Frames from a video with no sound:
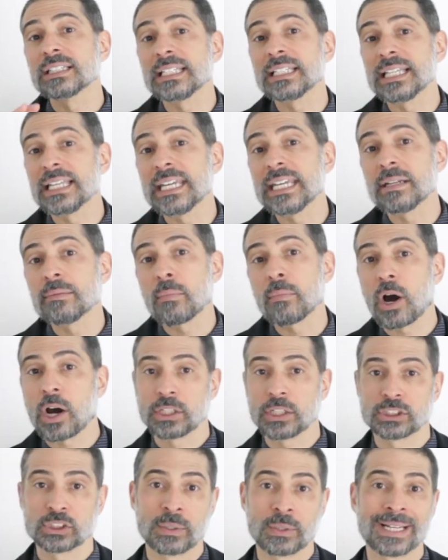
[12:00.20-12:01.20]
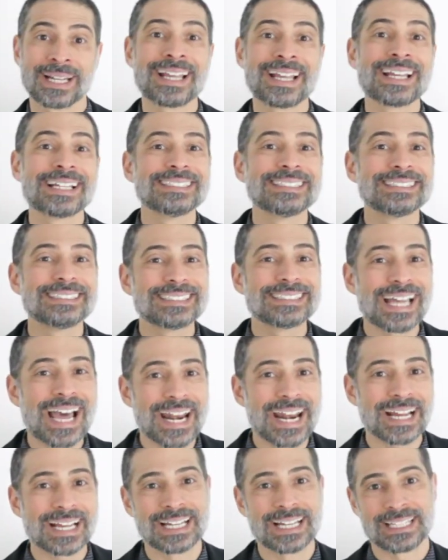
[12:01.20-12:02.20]
lead monitoring,
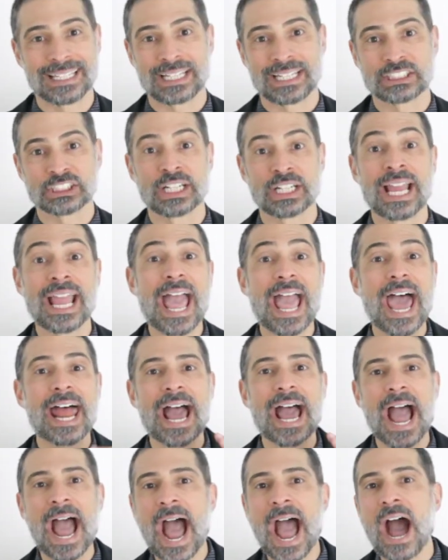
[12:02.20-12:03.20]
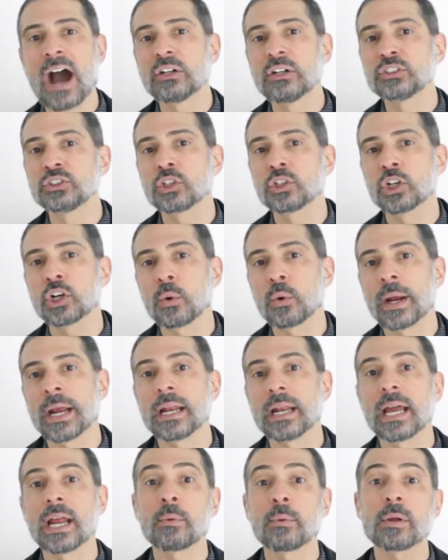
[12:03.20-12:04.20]
data collection, and how to
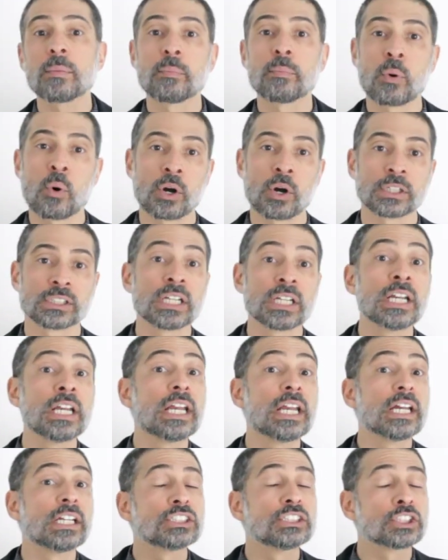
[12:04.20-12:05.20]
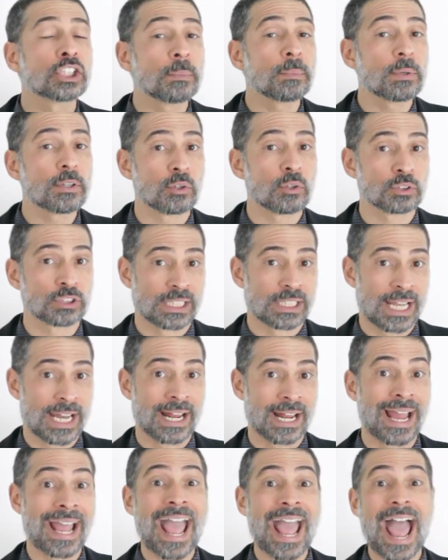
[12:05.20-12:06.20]
create a report, interpret those
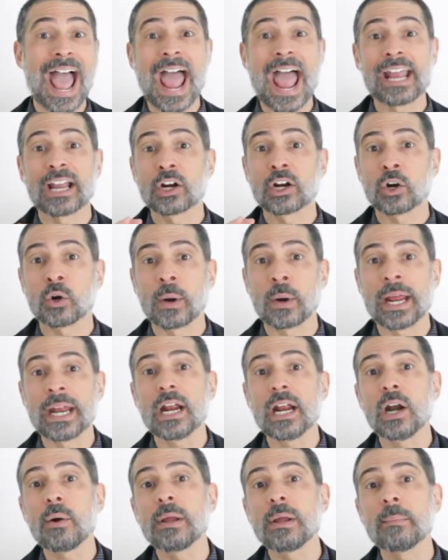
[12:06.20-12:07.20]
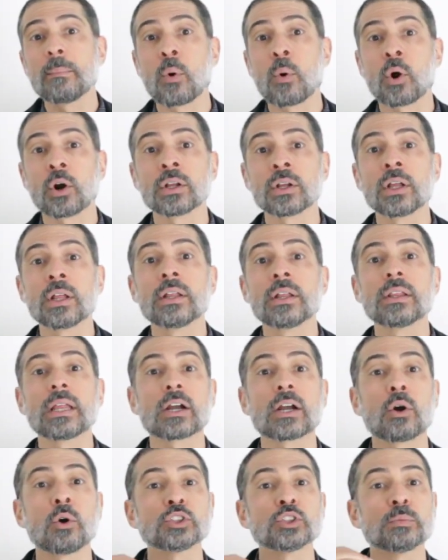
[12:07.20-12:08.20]
data, and create a report
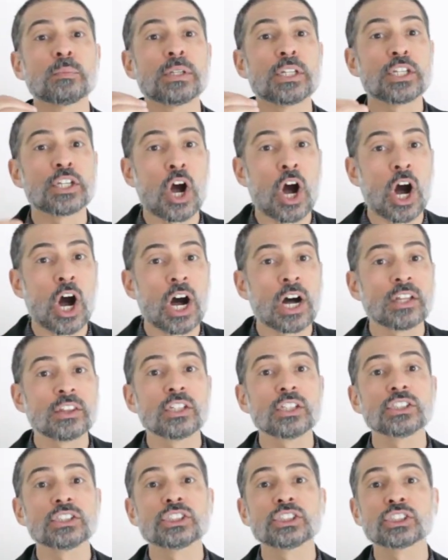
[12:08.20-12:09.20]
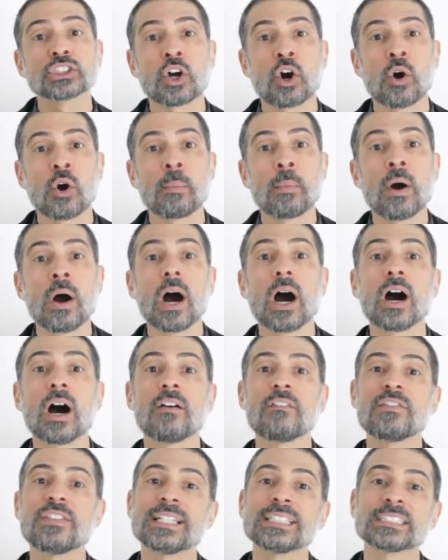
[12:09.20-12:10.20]
that goes beyond the scope
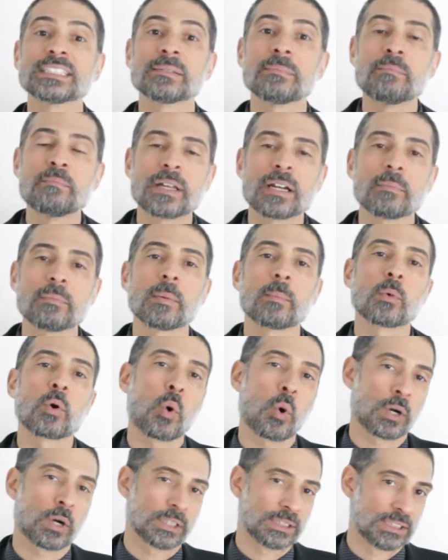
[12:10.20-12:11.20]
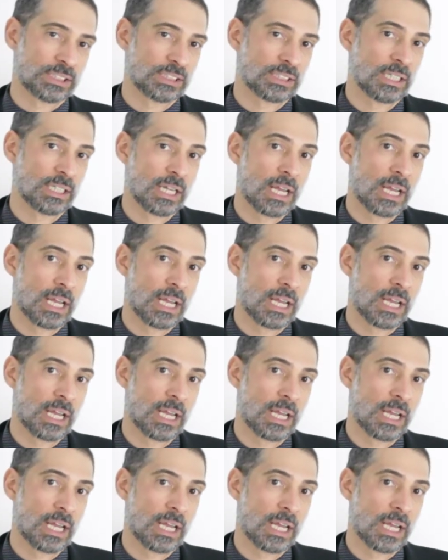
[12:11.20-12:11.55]
of this minimum course.